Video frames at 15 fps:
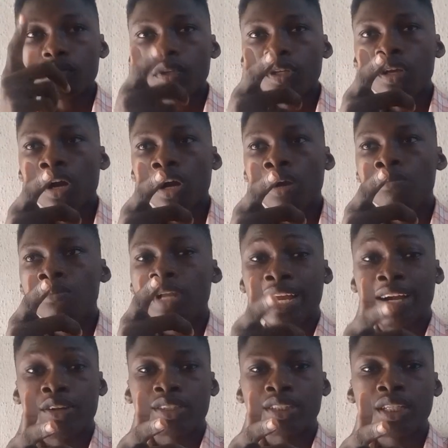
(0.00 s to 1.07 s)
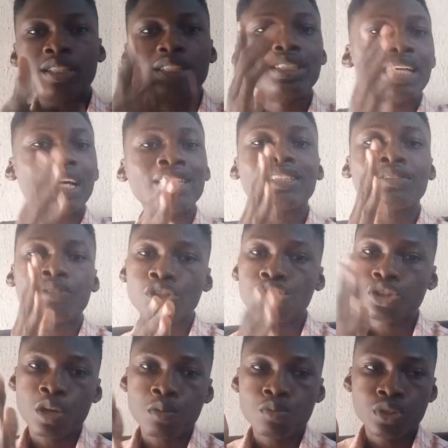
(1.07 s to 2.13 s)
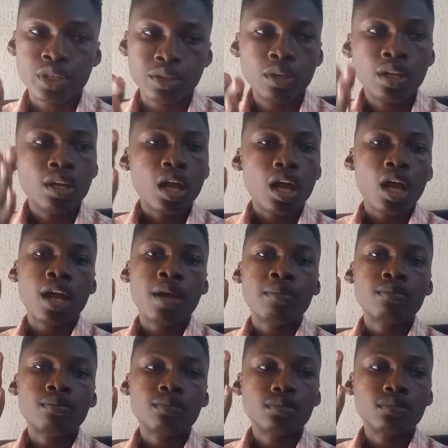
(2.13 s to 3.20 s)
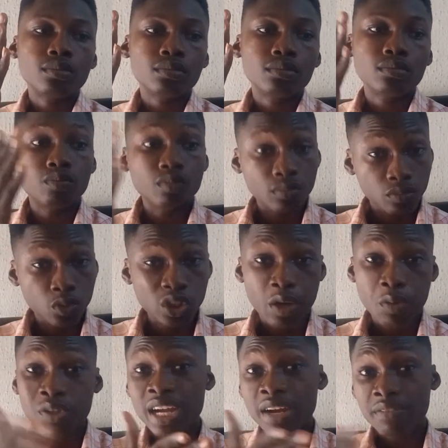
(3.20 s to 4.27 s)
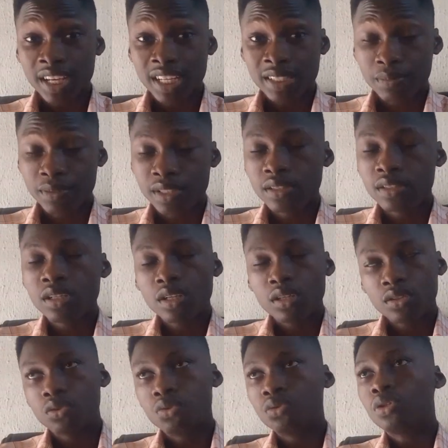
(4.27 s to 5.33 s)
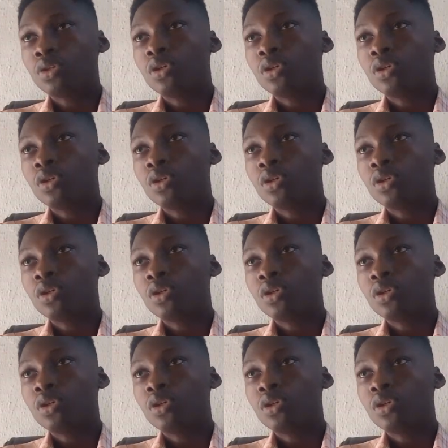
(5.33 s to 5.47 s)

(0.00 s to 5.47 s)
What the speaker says: like I was saying, it has a deflationary model which I've explained. Good.